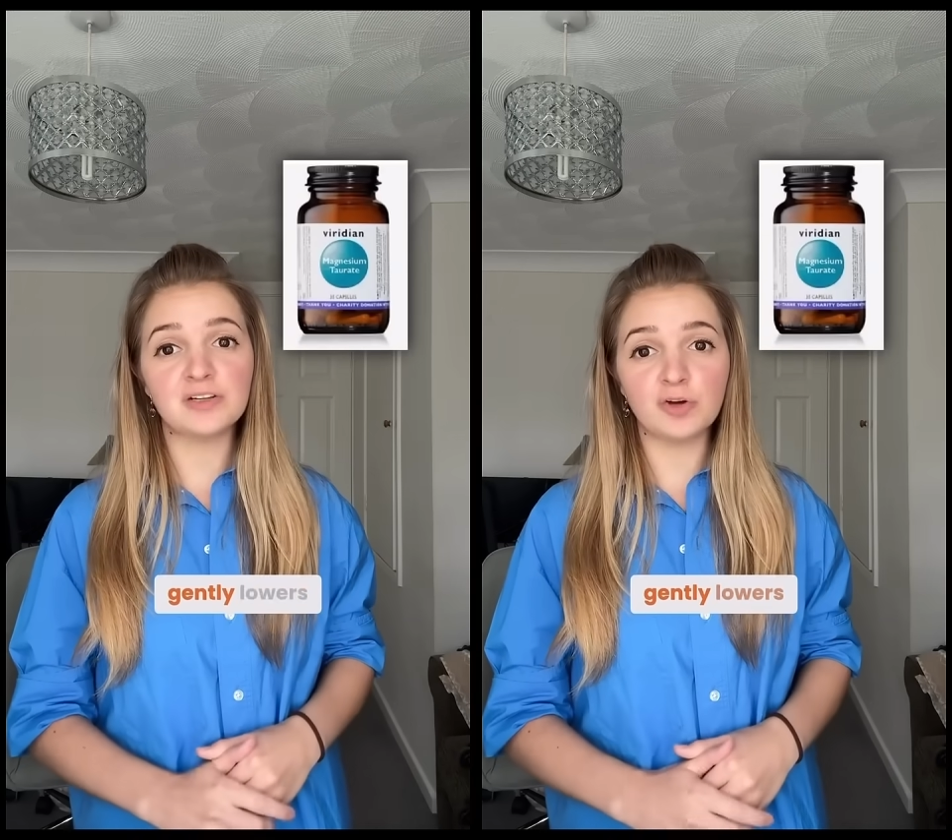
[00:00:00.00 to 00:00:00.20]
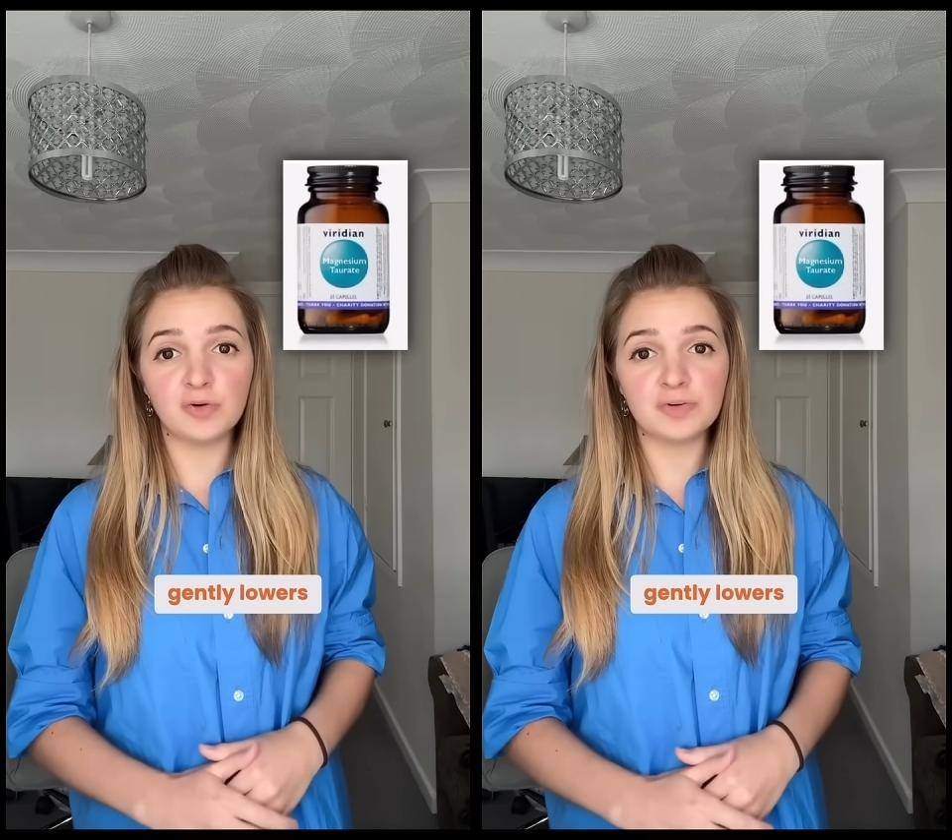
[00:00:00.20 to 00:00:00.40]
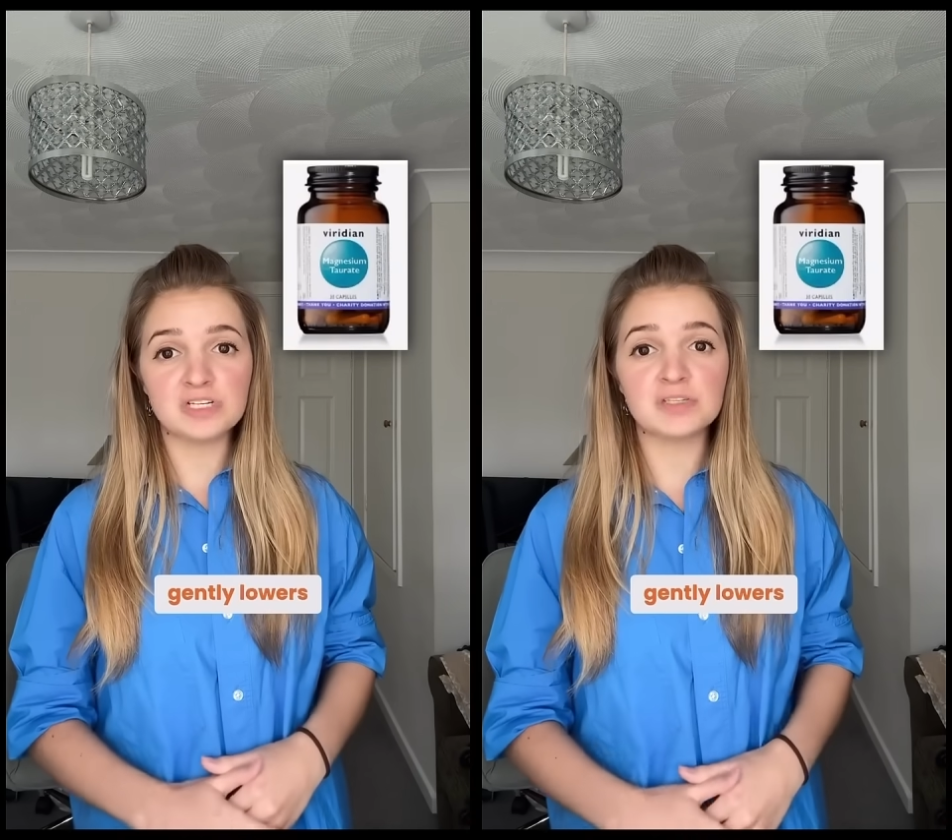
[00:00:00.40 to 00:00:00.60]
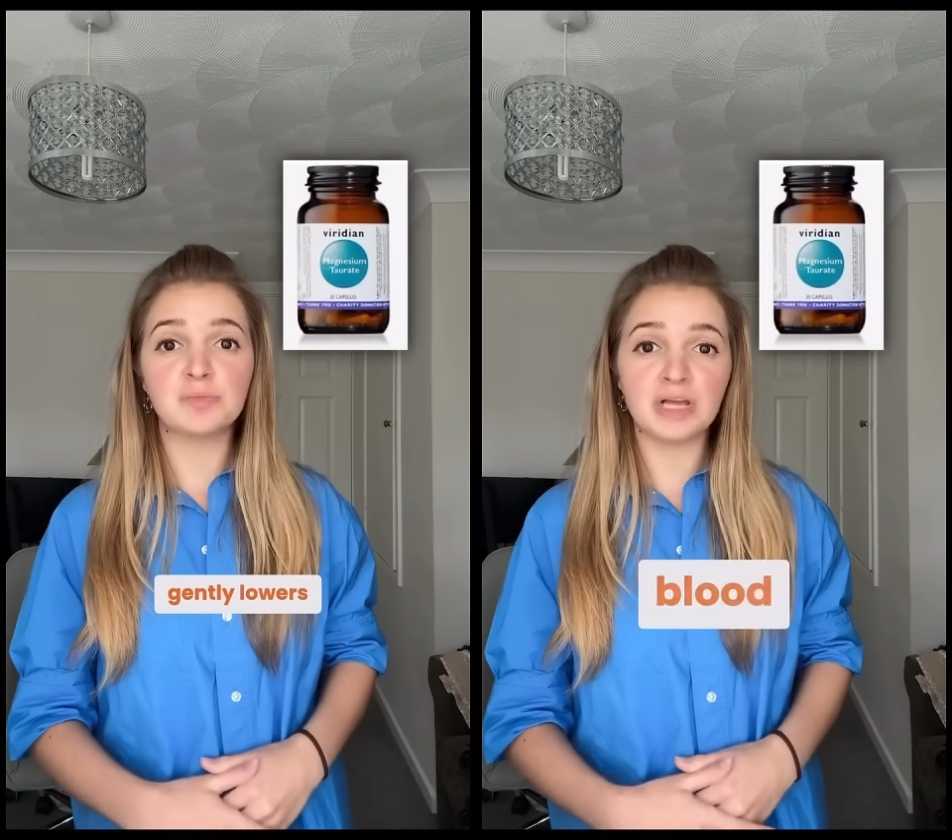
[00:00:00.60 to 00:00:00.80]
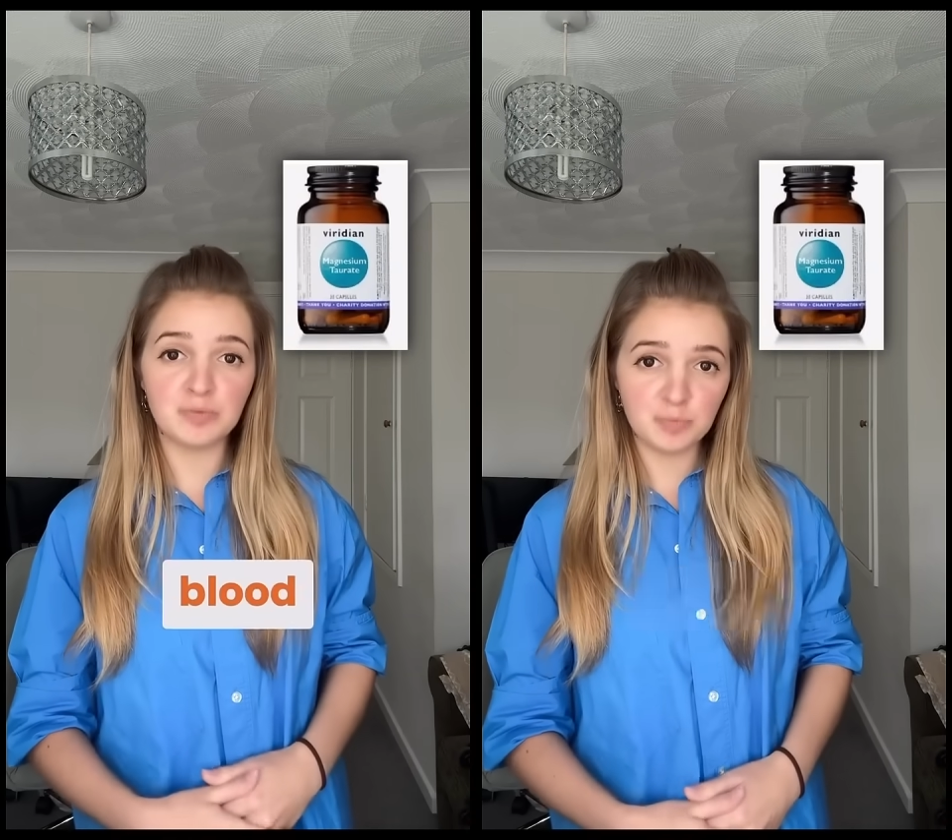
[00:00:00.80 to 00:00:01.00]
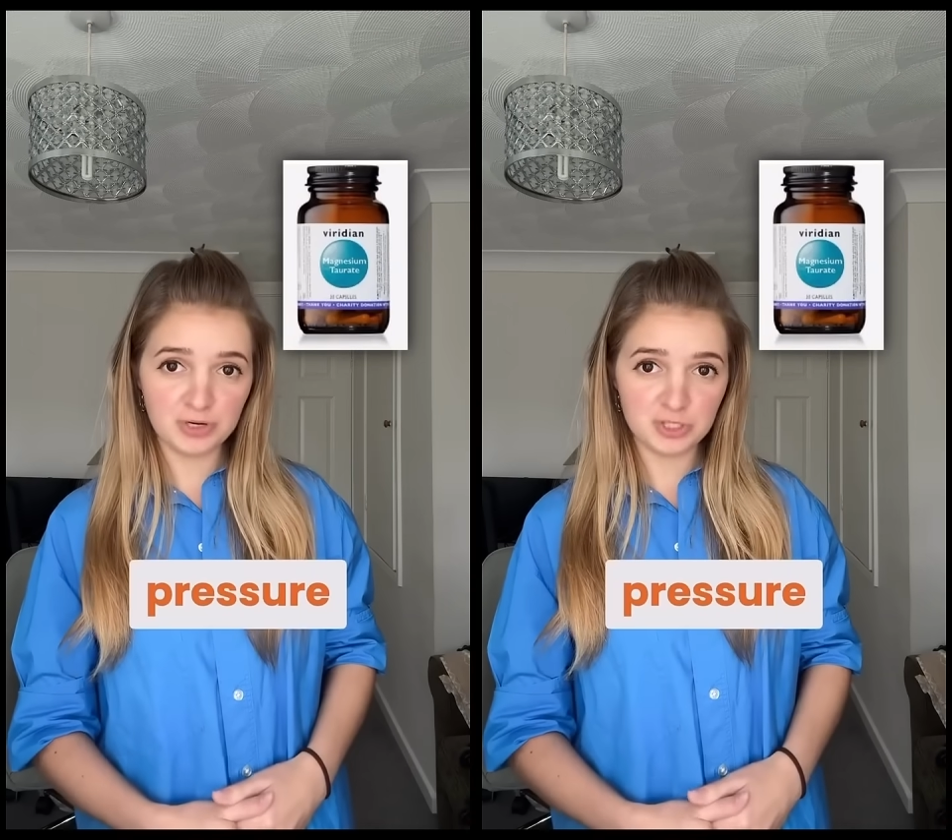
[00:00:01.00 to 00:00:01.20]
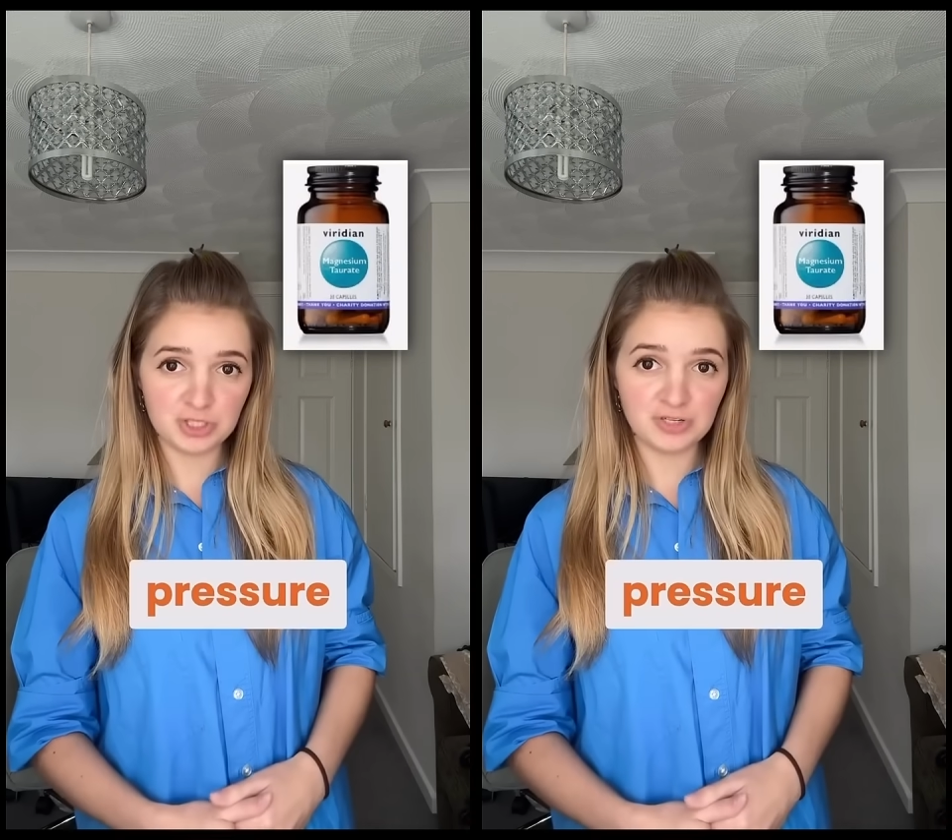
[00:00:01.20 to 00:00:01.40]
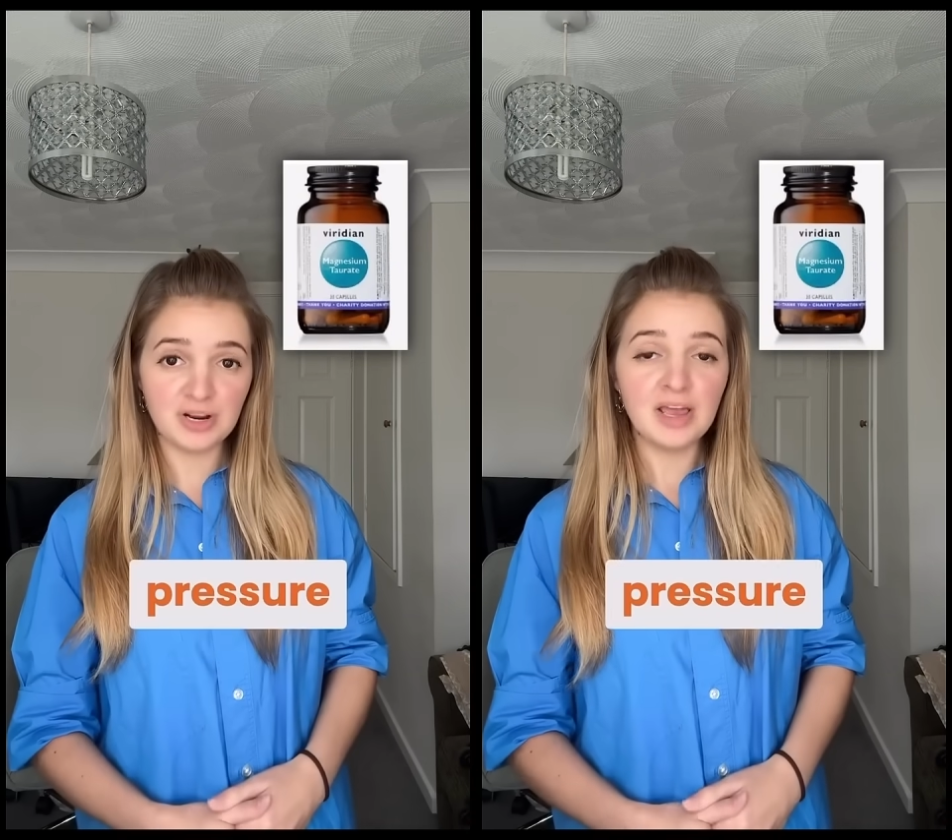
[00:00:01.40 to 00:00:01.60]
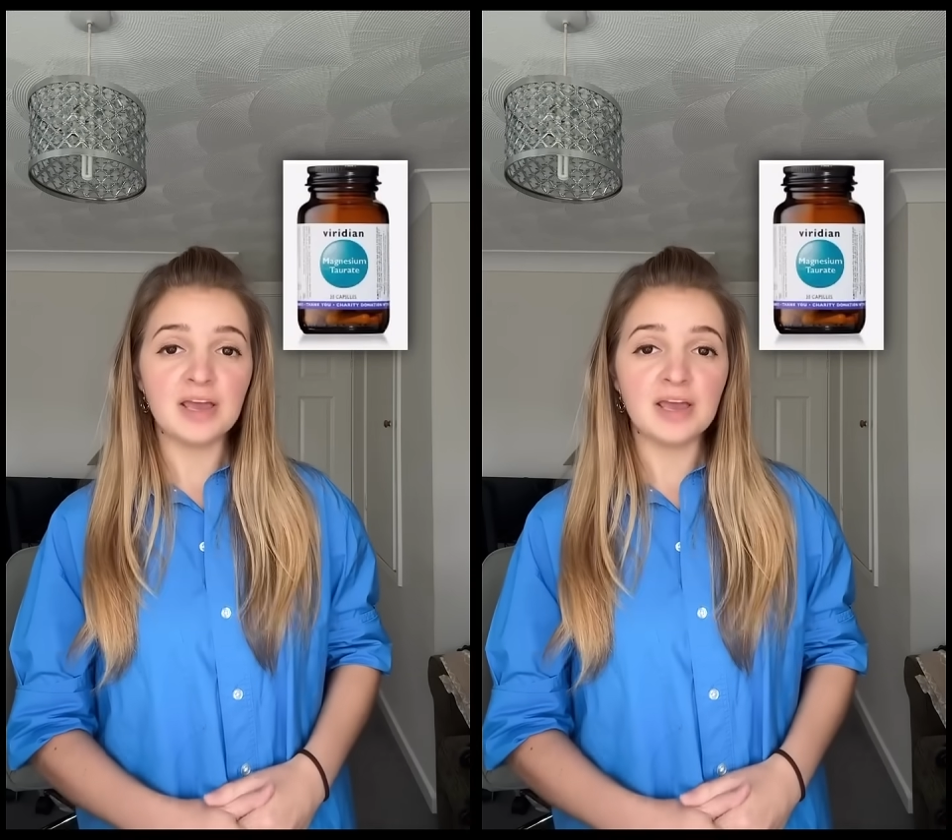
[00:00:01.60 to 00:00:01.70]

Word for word: lowers blood pressure